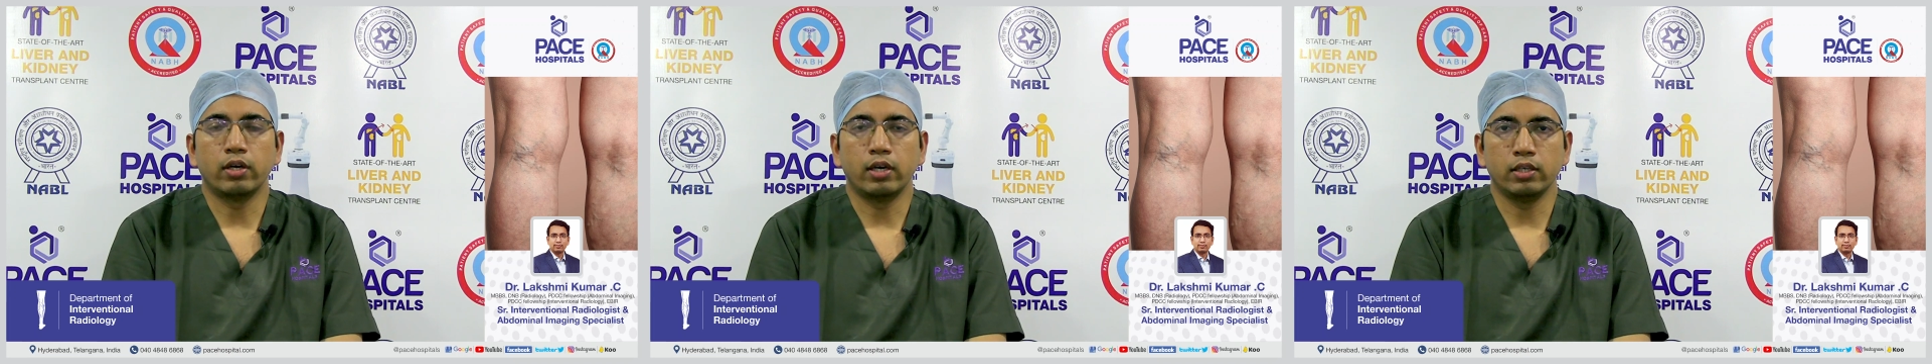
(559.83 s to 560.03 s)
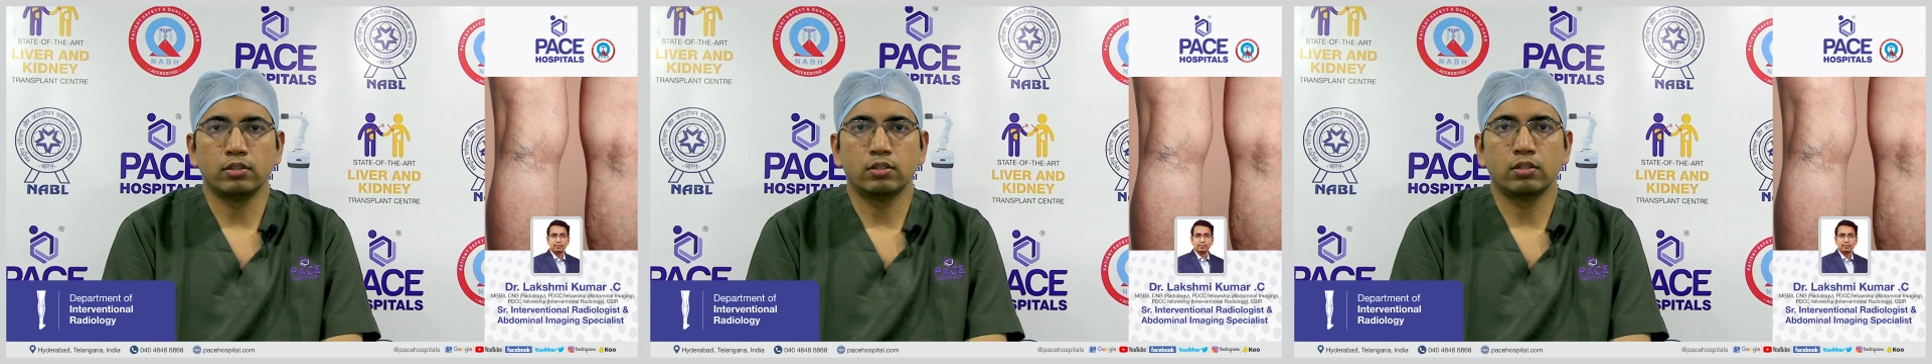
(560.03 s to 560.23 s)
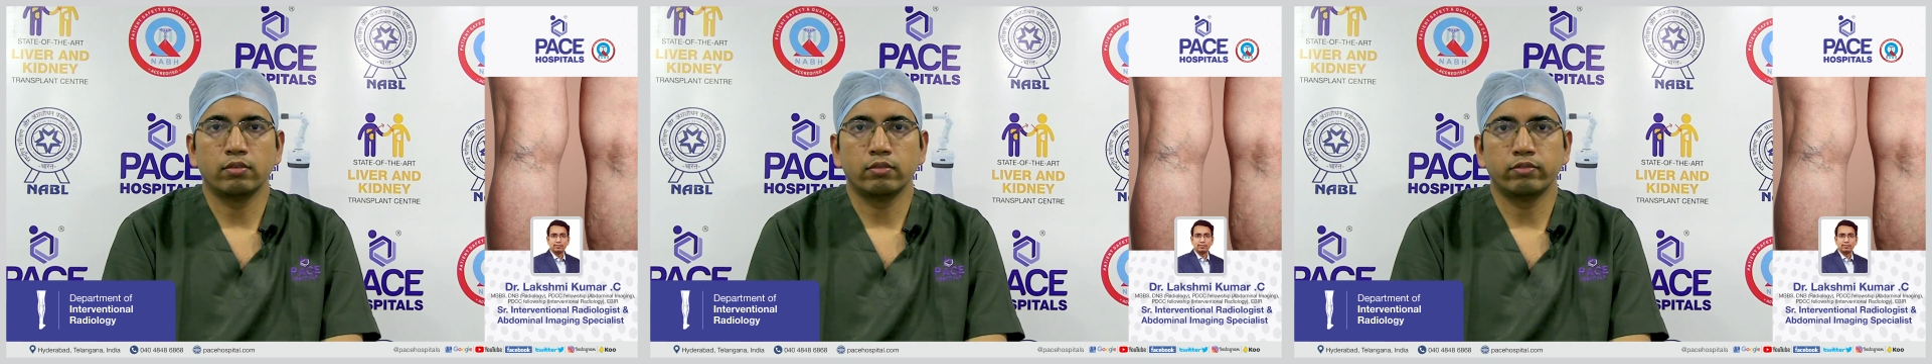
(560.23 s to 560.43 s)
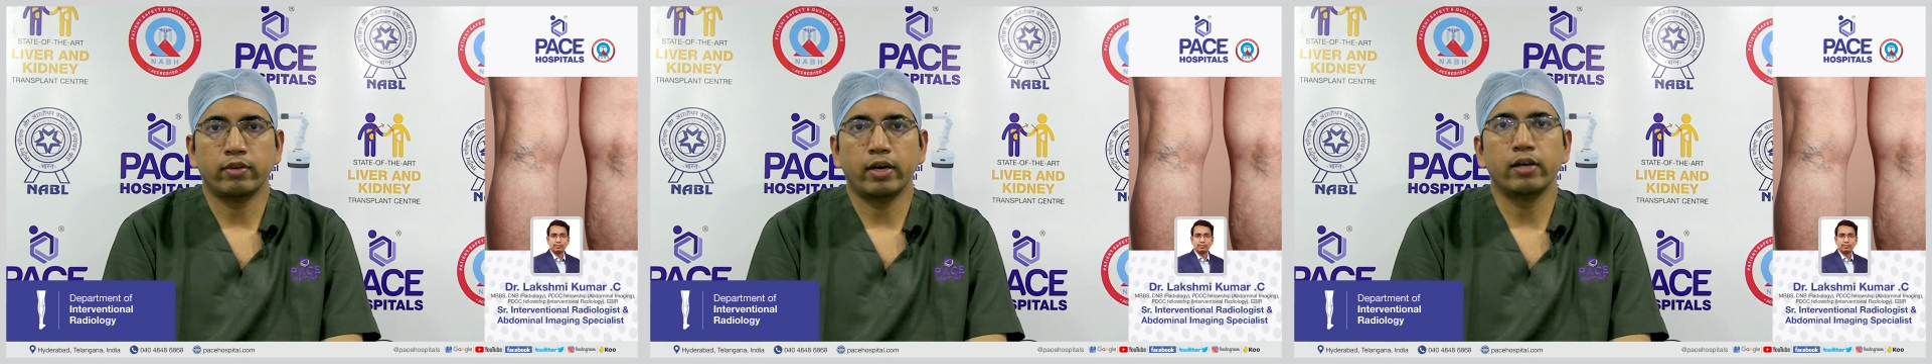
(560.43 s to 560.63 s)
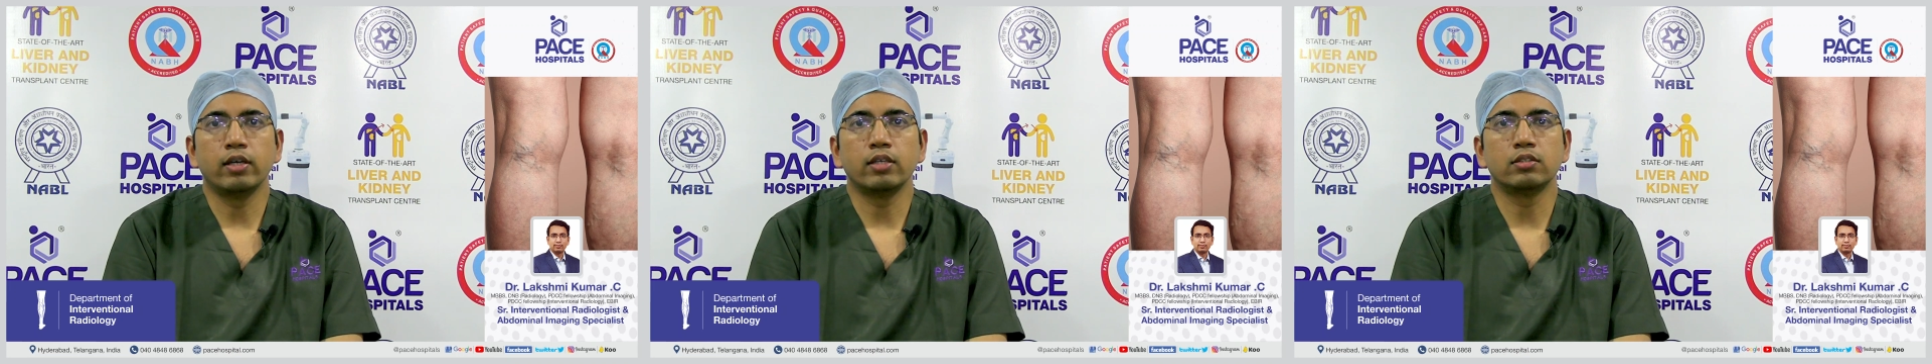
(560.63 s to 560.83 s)
at least
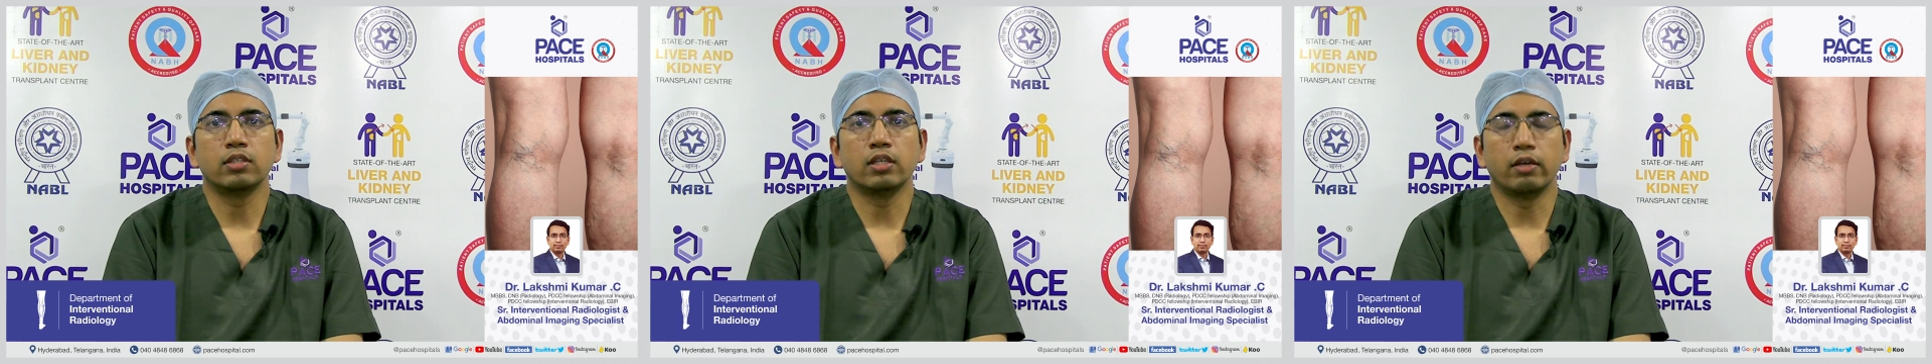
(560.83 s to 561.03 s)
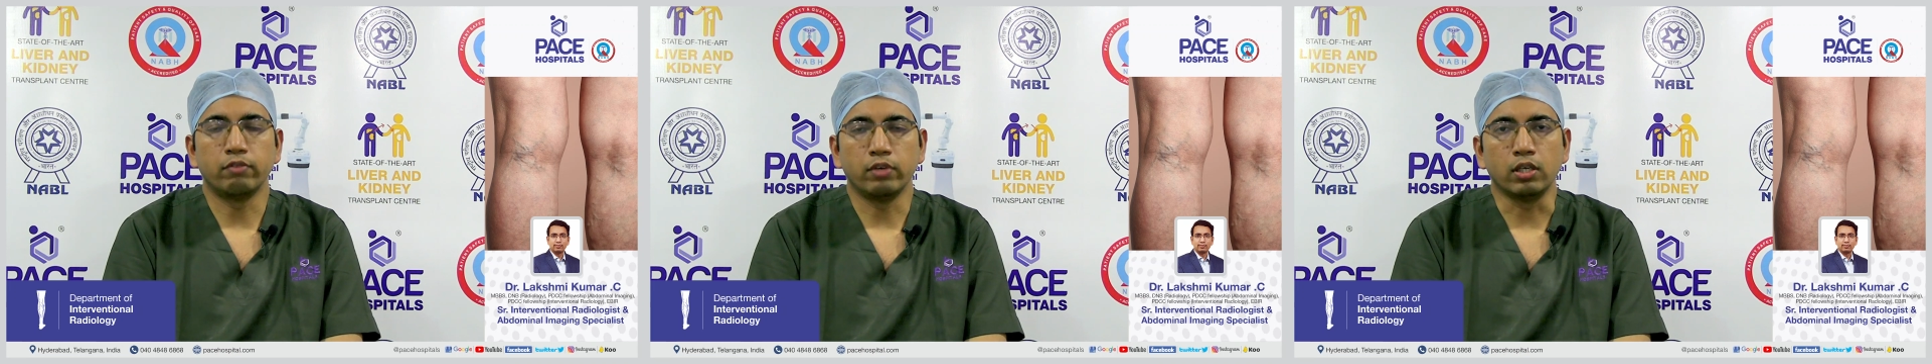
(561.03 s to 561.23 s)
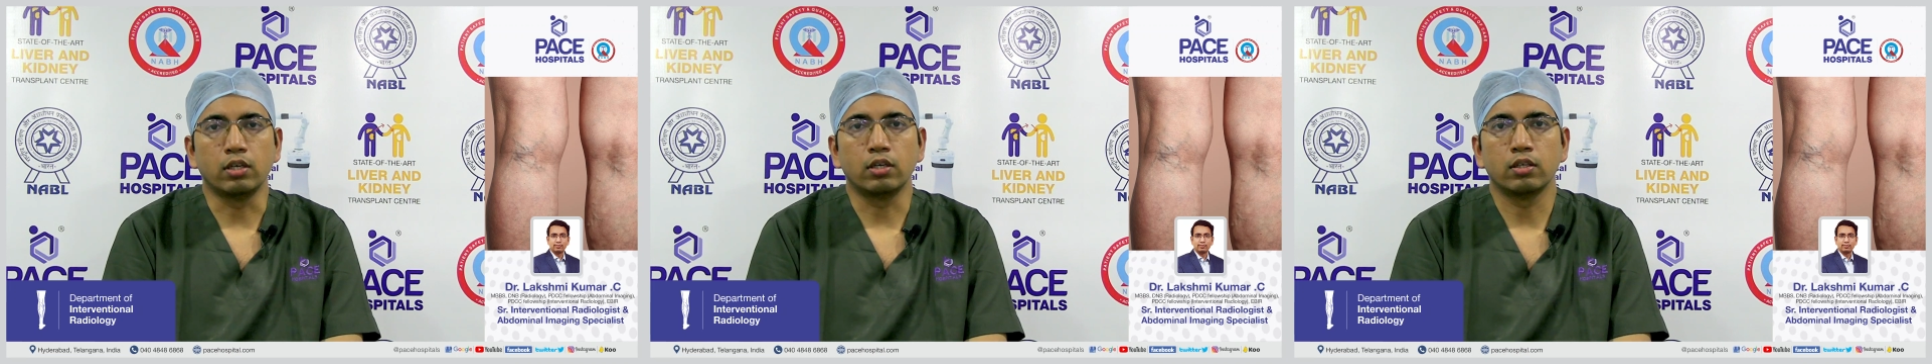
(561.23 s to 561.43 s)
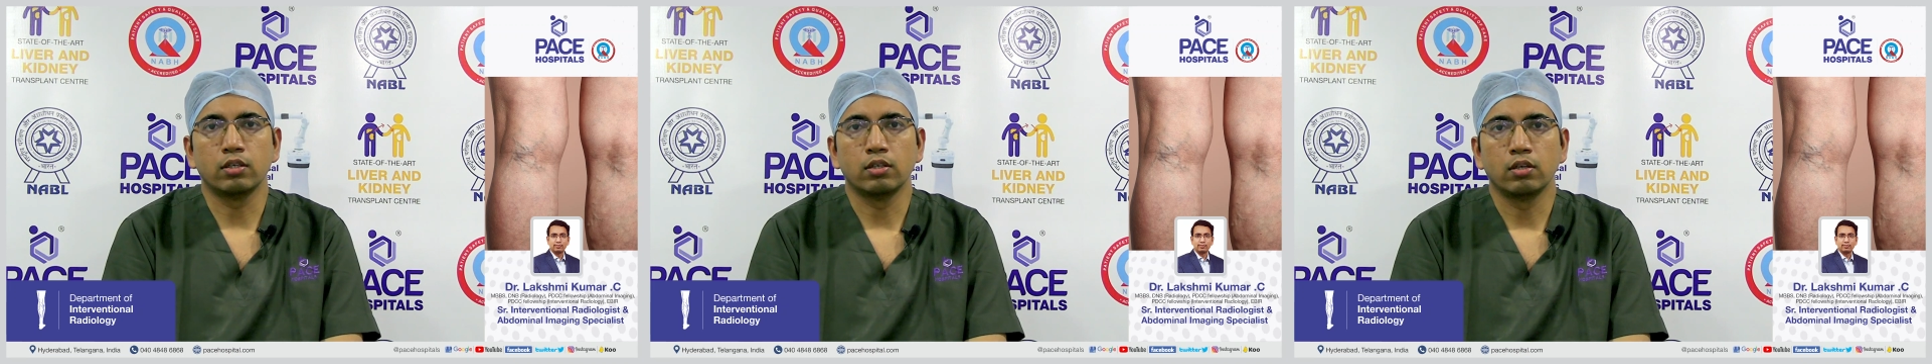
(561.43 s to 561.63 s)
5 days in a week.